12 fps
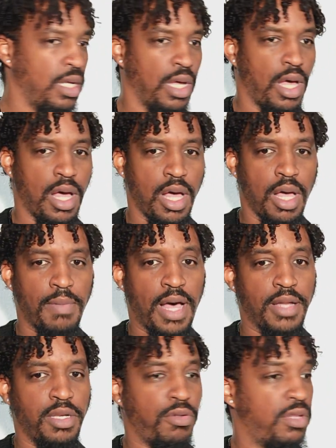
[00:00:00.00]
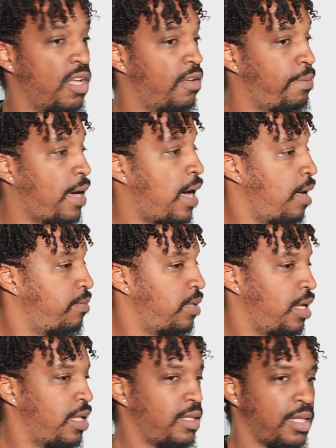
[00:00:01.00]
I do love pop.
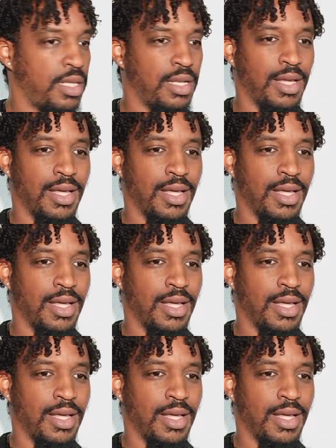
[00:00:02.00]
And then